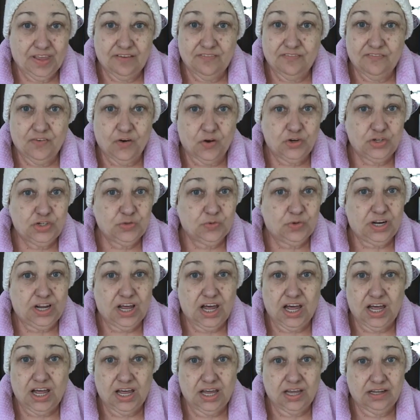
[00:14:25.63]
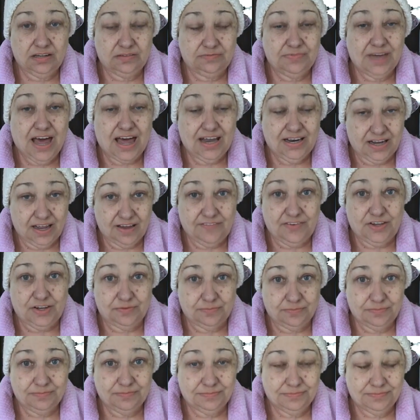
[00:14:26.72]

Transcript: Virtual hug, I love you.